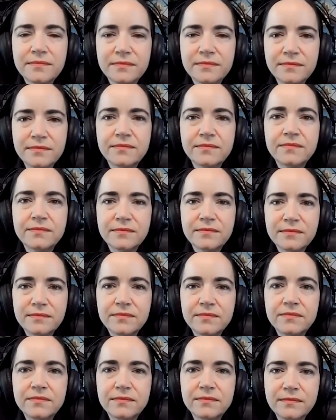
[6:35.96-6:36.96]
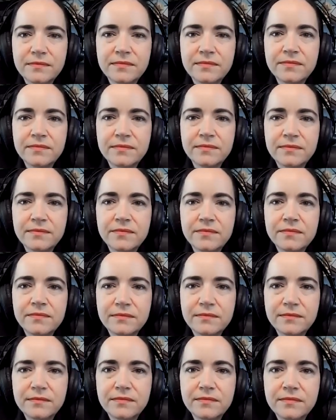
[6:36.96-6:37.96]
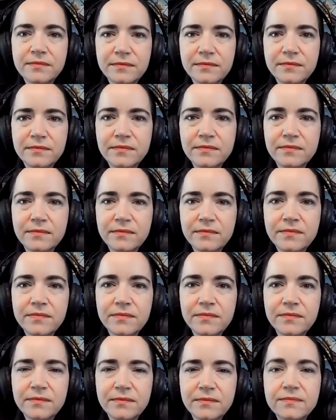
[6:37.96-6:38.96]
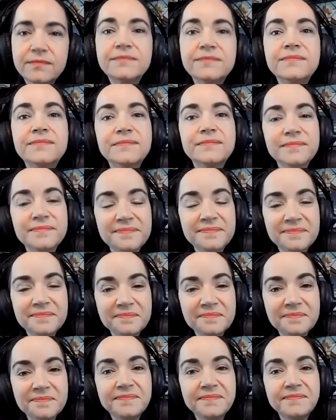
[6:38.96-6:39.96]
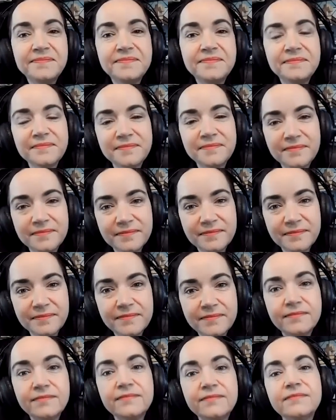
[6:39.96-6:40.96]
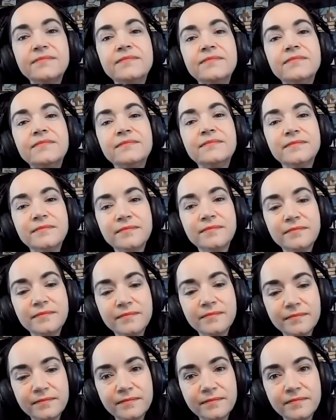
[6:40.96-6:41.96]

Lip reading: (not speaking)